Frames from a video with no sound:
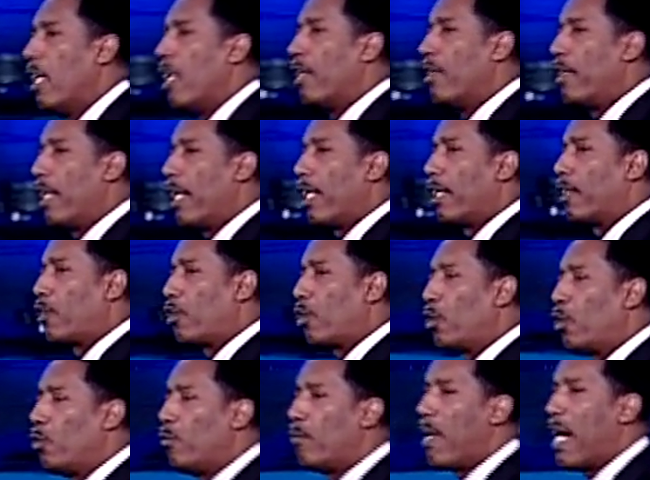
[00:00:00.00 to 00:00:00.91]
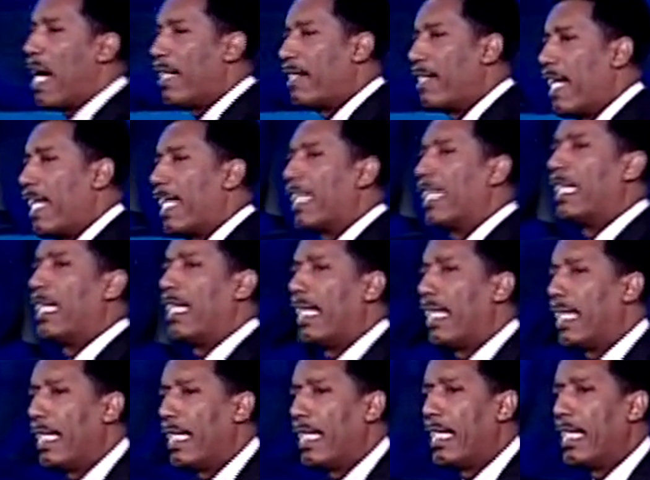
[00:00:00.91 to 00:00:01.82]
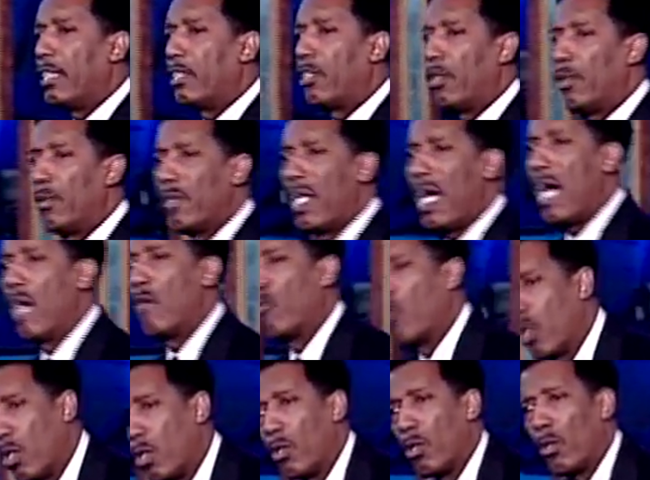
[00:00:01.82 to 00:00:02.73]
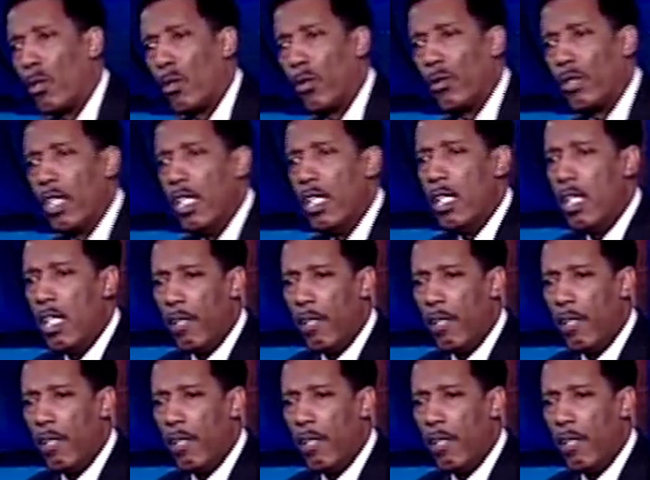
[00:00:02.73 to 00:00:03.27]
thereto by taking heed to thy word.